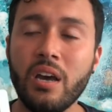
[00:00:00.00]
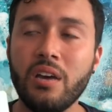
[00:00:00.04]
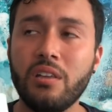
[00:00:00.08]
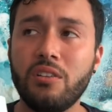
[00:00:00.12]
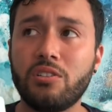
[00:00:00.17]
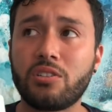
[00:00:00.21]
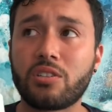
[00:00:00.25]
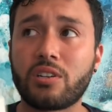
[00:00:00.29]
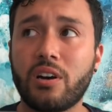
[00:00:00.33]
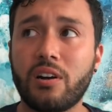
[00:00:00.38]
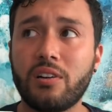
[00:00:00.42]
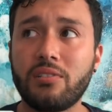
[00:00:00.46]

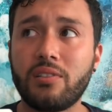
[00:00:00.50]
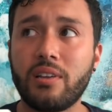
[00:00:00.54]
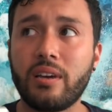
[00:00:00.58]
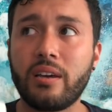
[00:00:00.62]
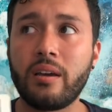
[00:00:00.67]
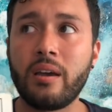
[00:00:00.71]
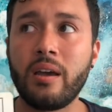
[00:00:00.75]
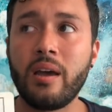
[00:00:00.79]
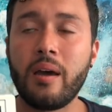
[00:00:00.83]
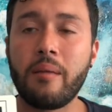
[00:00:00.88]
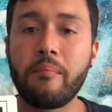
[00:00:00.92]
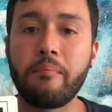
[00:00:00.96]
this card
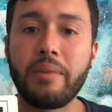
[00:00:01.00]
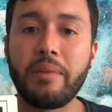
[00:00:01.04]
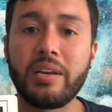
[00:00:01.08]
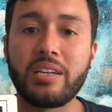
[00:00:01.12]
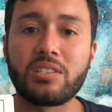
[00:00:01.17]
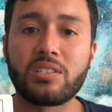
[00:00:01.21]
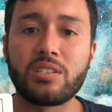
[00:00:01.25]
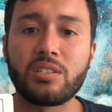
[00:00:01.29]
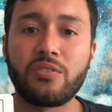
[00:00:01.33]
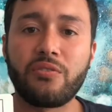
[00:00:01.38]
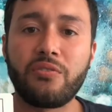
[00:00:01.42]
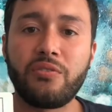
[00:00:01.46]
that
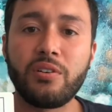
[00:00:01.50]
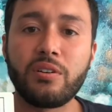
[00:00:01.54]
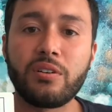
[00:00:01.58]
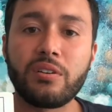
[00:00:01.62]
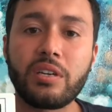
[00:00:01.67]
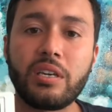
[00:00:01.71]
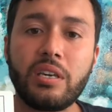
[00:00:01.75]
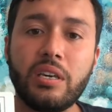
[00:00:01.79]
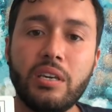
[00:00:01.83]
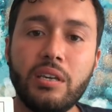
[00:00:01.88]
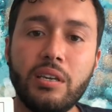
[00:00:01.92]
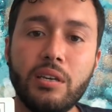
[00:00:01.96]
makes us feel
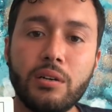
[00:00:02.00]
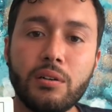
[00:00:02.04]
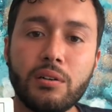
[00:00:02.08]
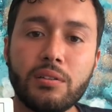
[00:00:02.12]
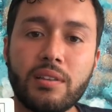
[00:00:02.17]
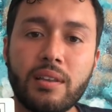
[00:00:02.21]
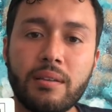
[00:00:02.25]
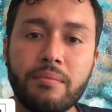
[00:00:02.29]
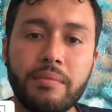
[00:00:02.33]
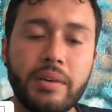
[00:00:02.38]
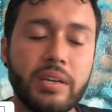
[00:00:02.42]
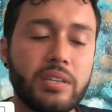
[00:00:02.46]
healed,
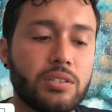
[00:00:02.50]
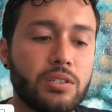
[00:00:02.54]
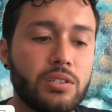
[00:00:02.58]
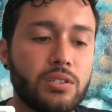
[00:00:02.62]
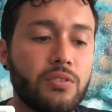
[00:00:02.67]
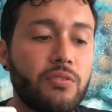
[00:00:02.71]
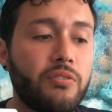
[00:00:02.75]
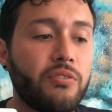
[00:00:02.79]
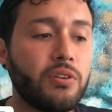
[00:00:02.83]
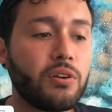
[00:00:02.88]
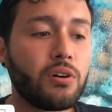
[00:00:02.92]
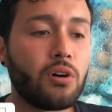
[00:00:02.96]
that makes us
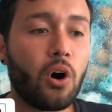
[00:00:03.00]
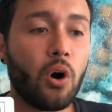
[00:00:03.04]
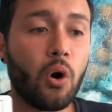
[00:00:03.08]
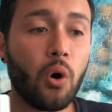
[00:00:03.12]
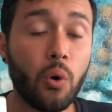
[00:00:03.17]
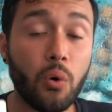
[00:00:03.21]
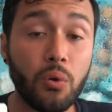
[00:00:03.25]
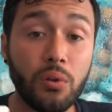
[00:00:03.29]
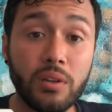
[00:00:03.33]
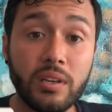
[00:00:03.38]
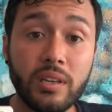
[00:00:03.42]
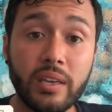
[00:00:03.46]
feel
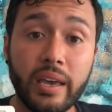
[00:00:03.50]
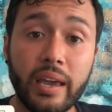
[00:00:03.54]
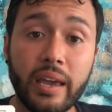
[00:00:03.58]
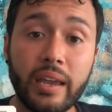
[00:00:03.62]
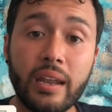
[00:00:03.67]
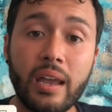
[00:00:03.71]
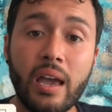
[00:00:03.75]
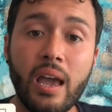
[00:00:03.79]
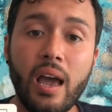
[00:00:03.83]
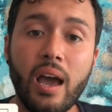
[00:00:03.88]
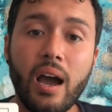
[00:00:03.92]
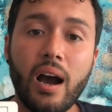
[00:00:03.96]
whole again.
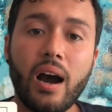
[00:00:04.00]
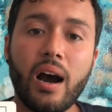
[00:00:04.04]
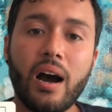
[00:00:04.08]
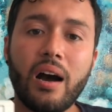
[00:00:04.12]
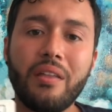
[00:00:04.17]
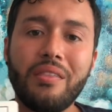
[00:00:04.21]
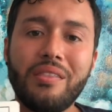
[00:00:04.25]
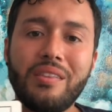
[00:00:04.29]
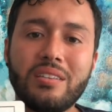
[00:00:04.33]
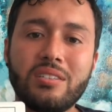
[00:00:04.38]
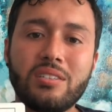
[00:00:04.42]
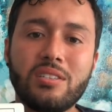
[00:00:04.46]

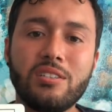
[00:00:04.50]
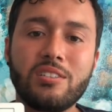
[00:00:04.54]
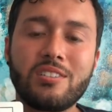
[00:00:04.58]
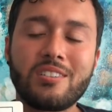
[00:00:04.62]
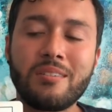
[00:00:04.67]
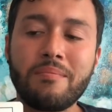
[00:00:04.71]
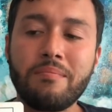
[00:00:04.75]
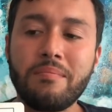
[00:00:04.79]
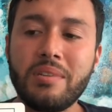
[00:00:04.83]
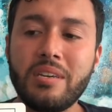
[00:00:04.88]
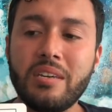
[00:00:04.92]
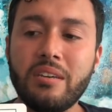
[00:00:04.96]
Uh, this is,
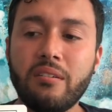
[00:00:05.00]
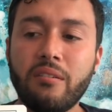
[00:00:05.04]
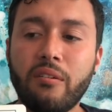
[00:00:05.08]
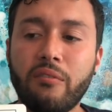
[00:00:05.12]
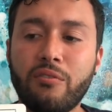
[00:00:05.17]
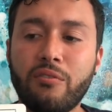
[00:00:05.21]
to me,